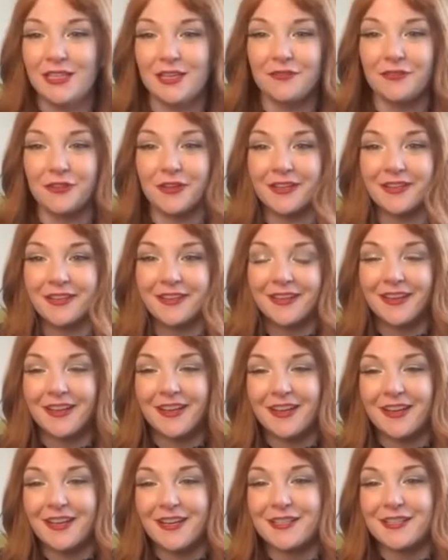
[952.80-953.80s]
different.
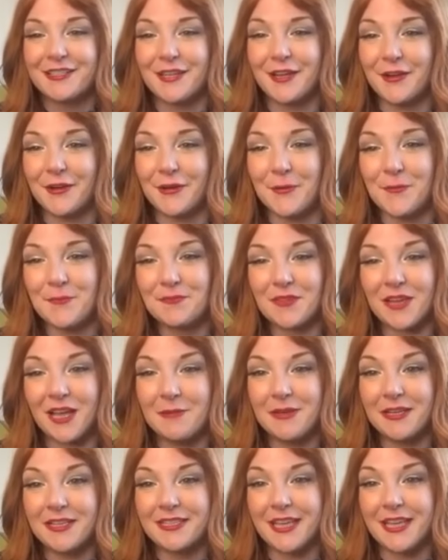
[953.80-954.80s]
So yeah.
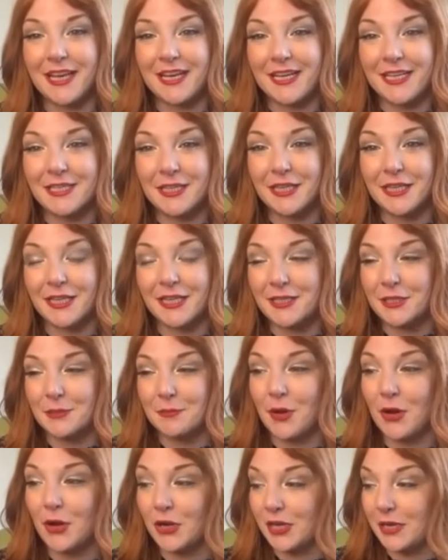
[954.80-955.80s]
I'm excited to
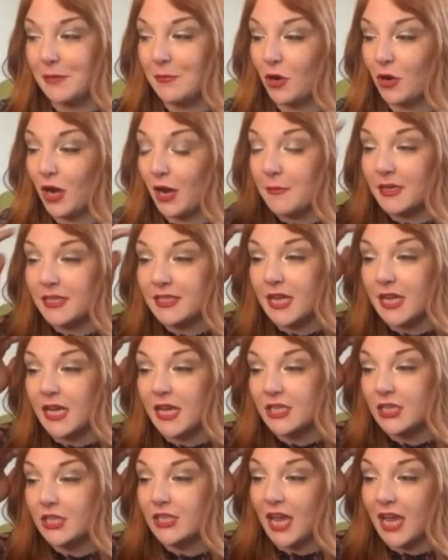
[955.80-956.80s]
party more. I'm
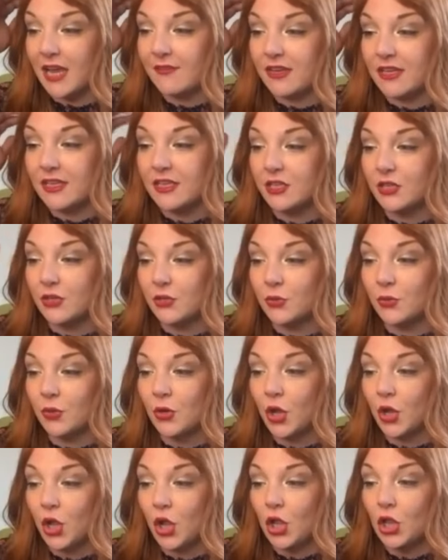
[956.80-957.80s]
excited to dive into
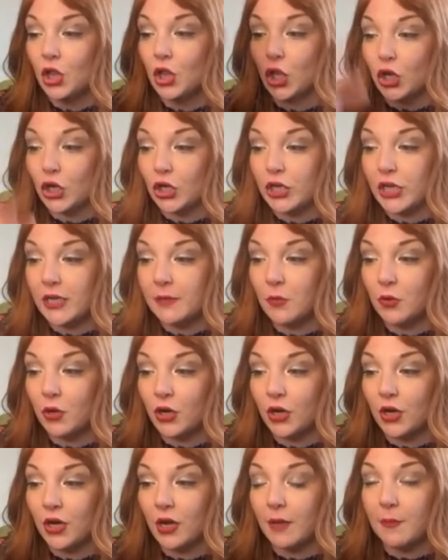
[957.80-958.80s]
learning
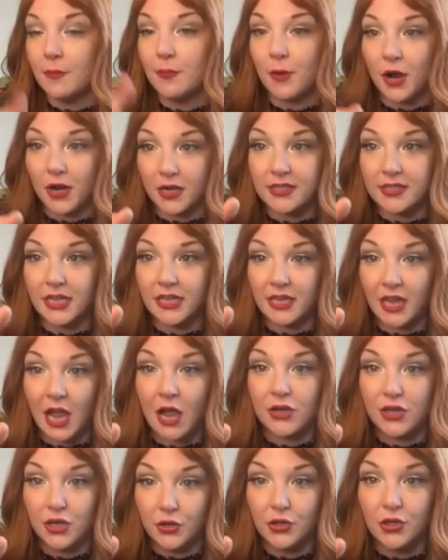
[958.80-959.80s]
more products like
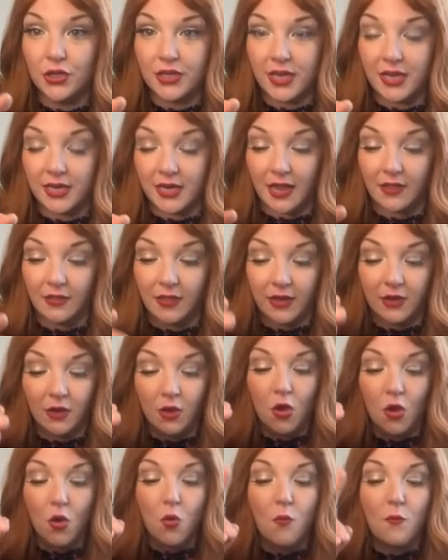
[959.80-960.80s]
how you're looking at. Like
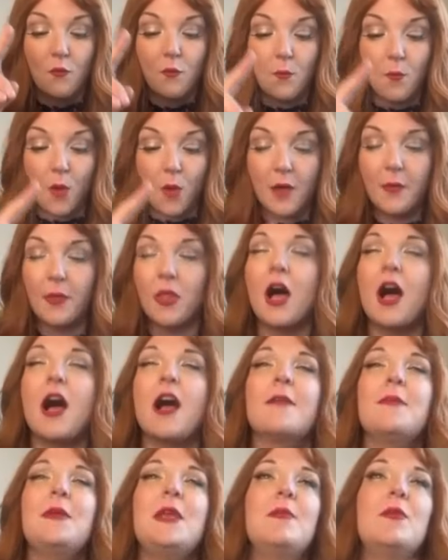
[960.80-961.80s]
a
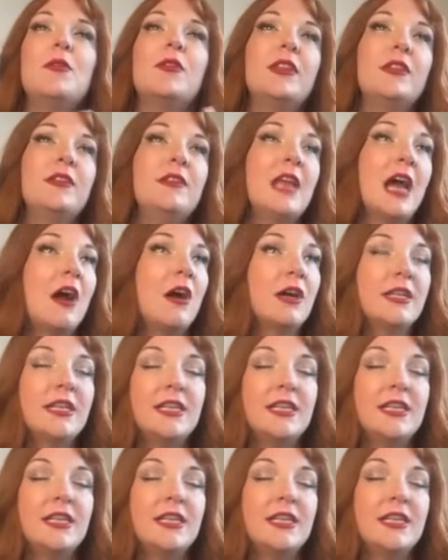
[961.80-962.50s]
lot of people now are